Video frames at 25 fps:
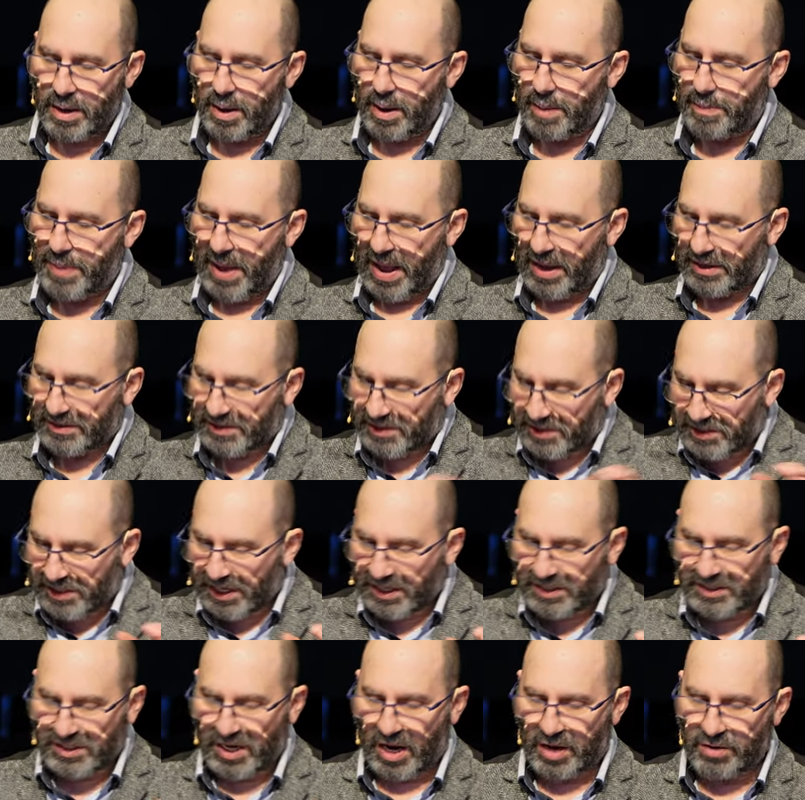about
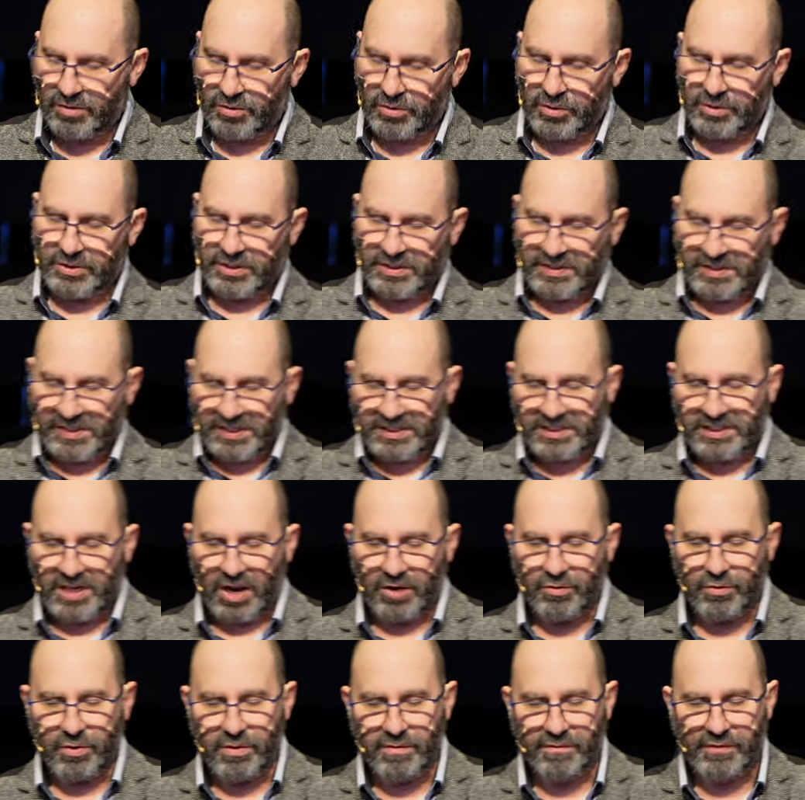600 to
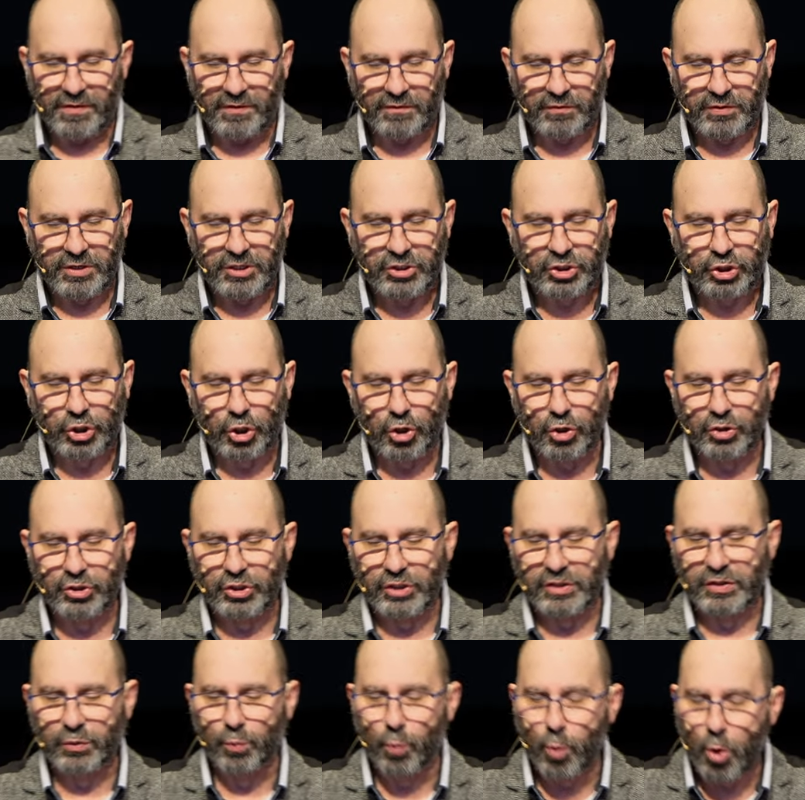650
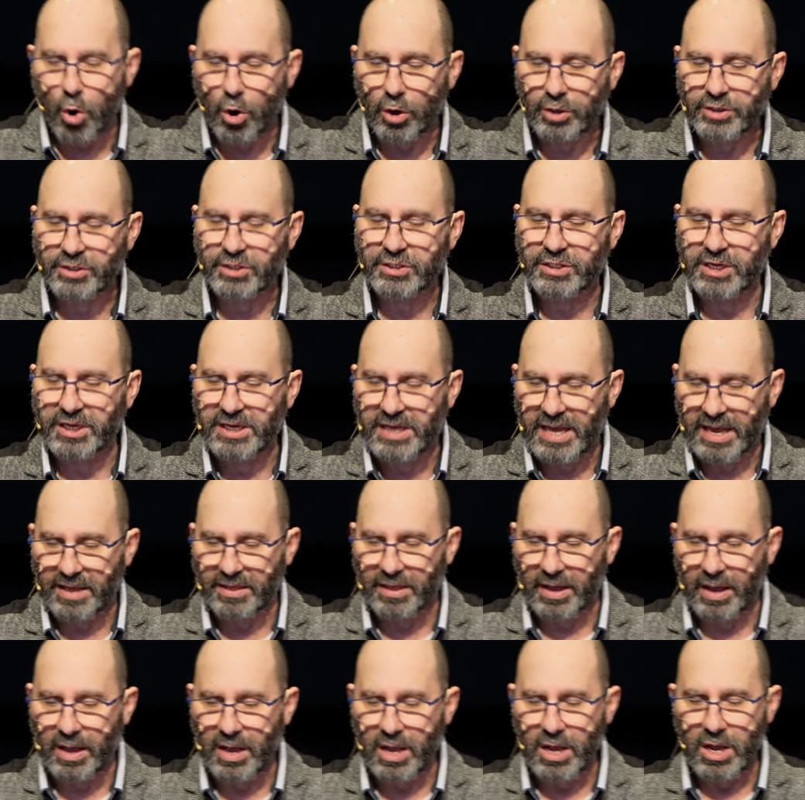churches worked
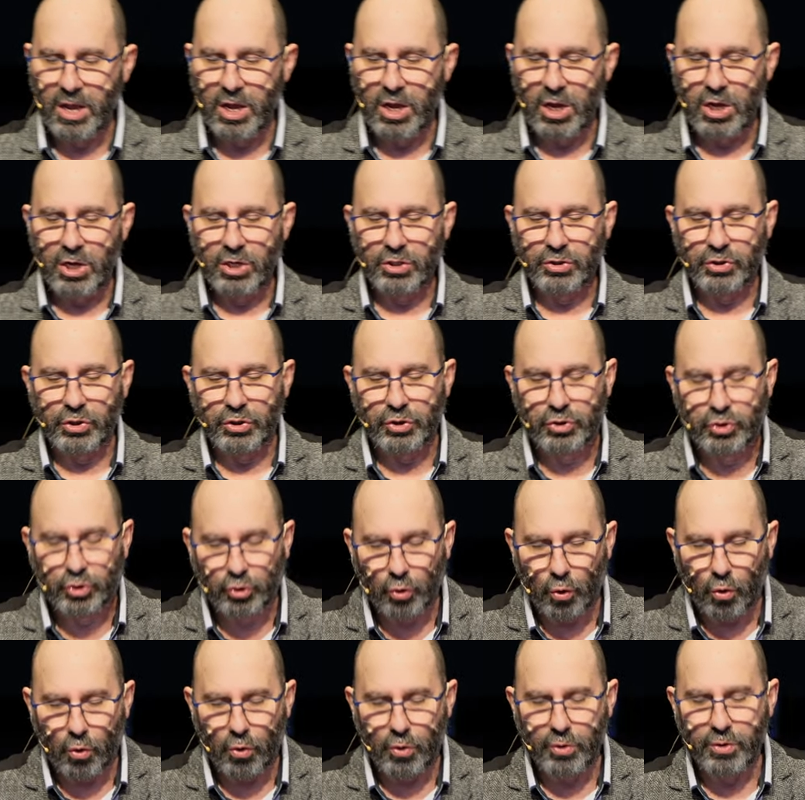together to
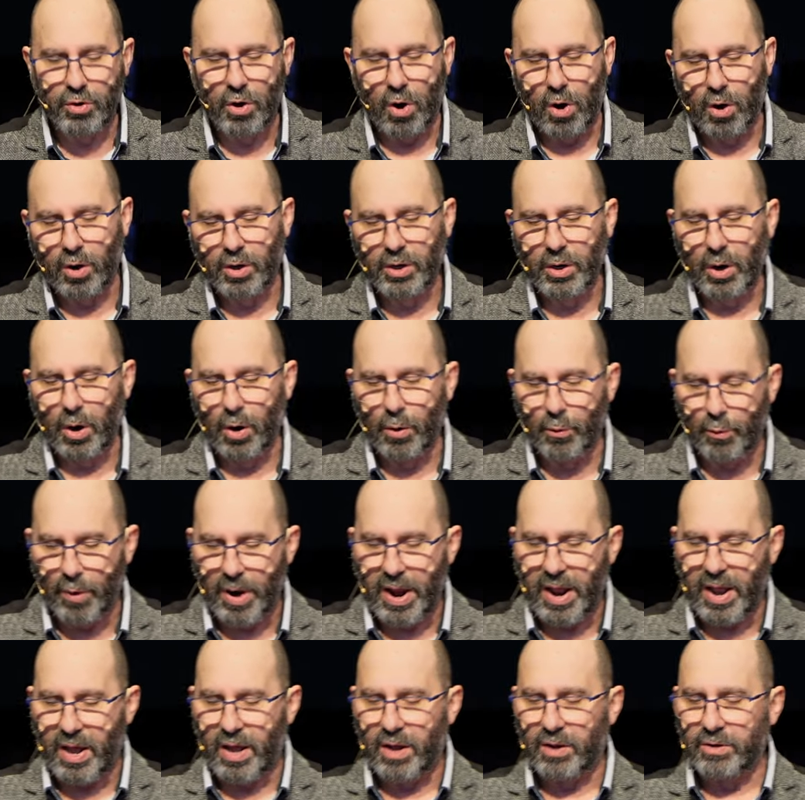door knock
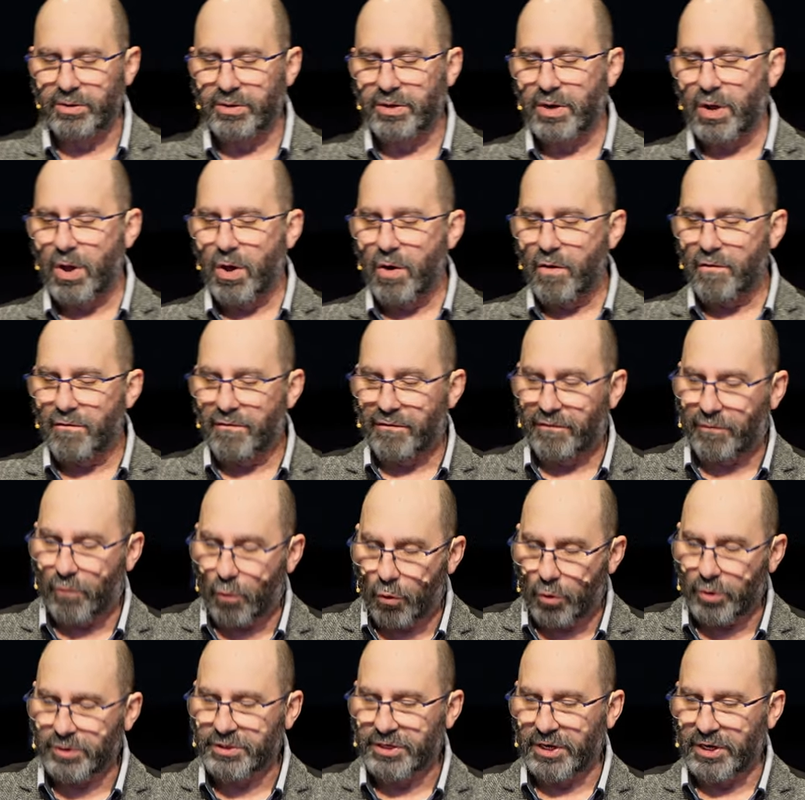around
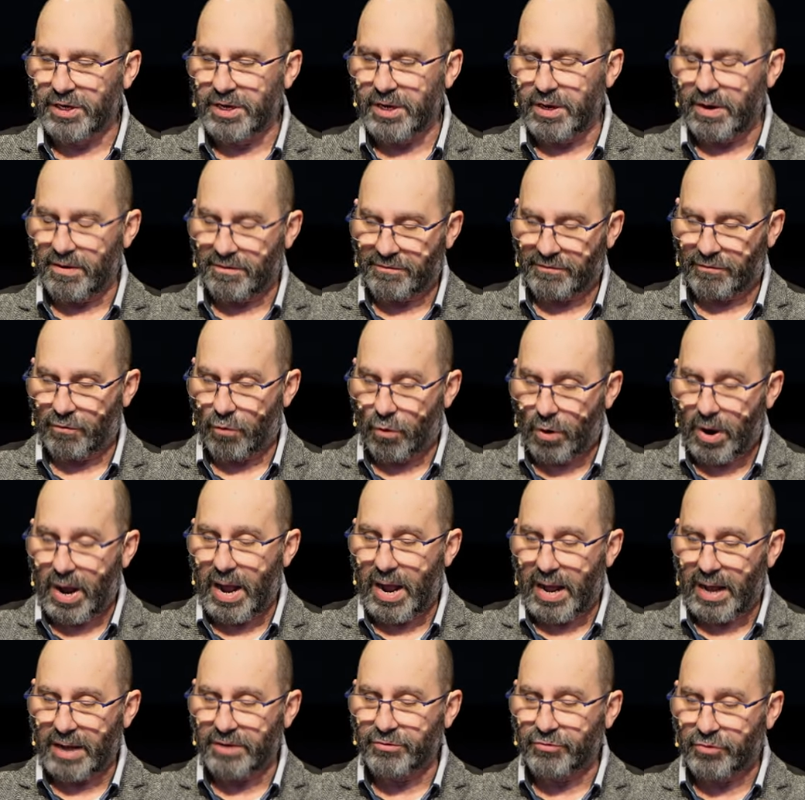
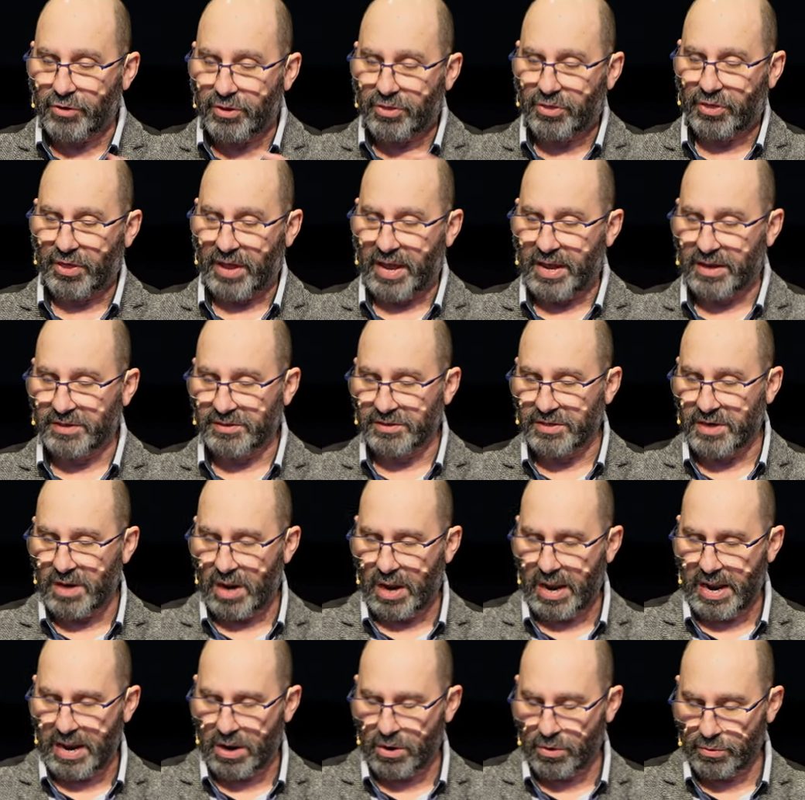400,000
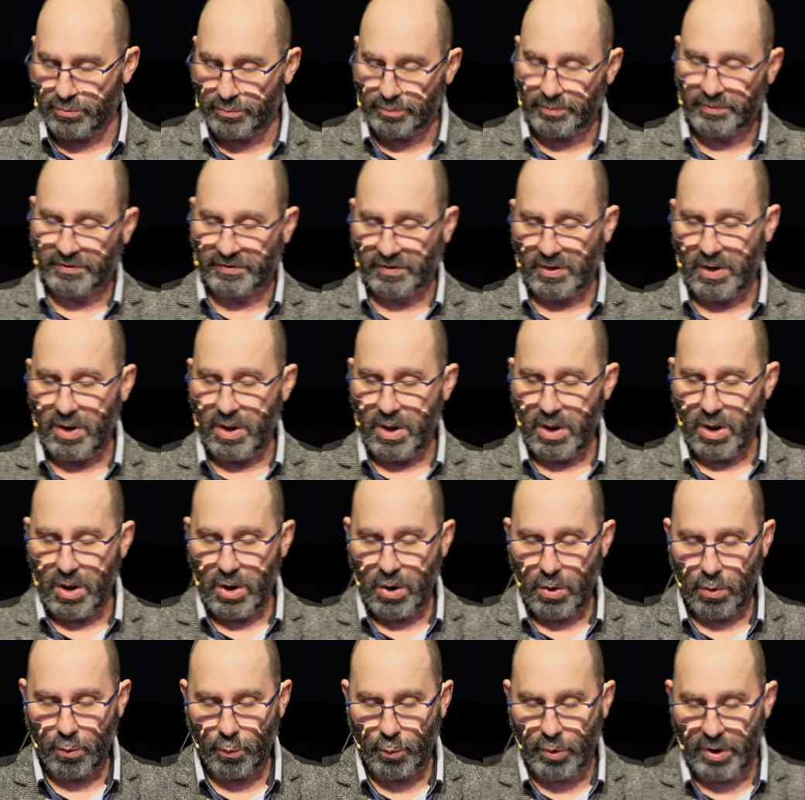homes
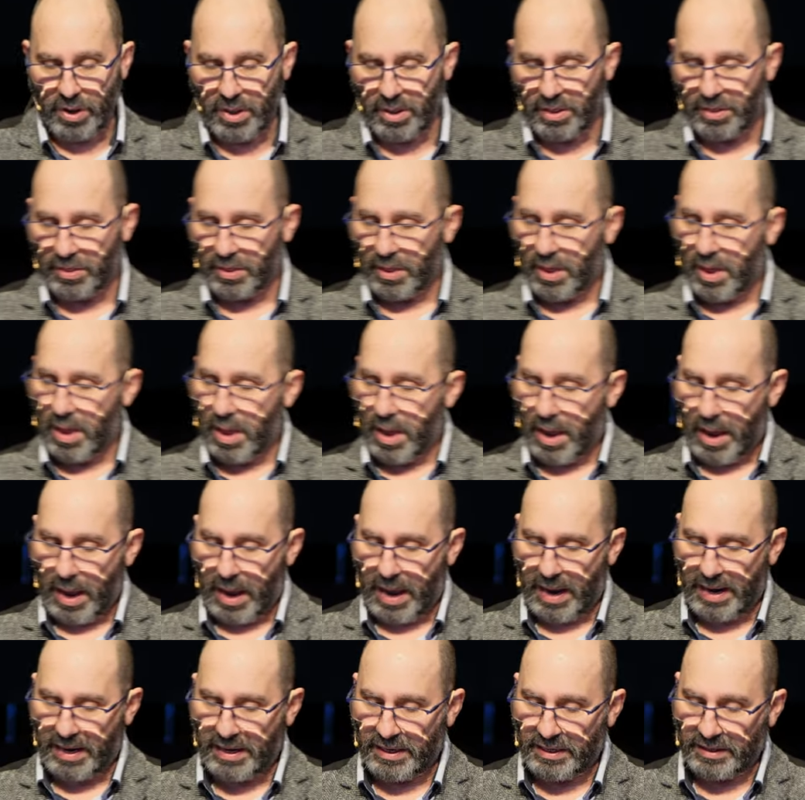with
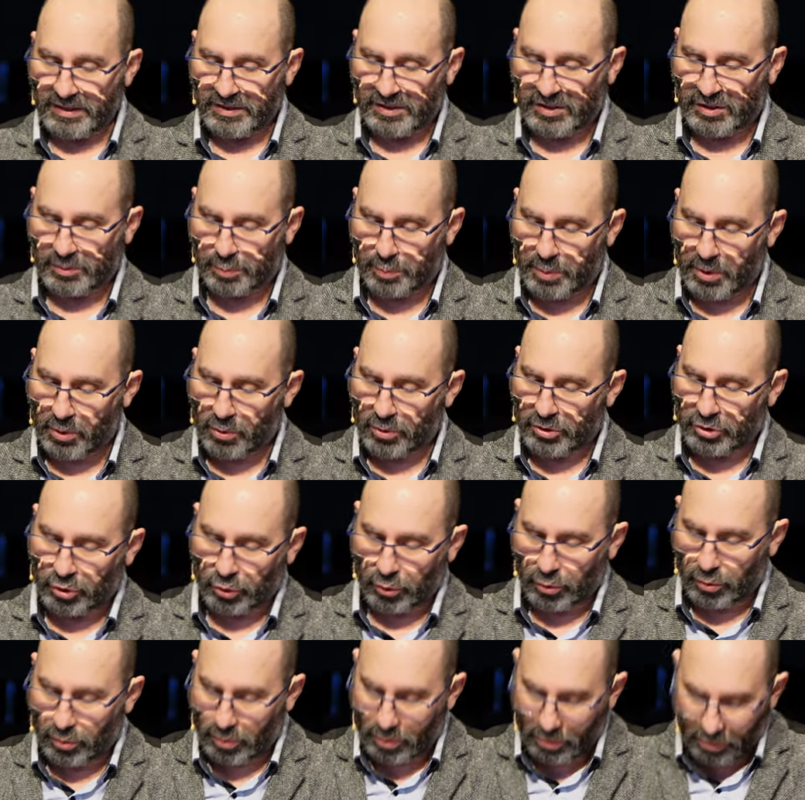a
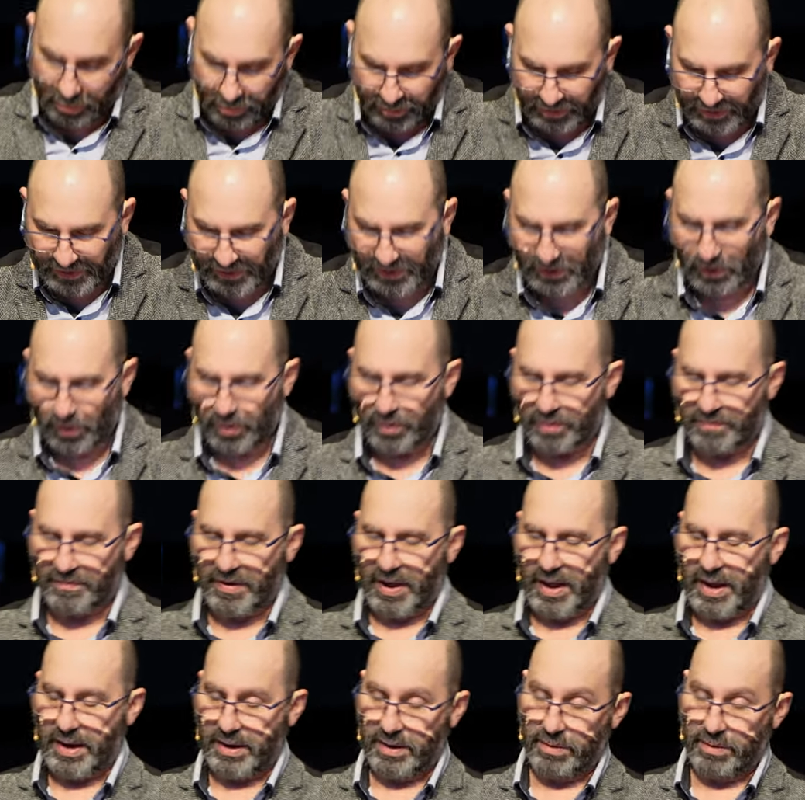spiritual survey.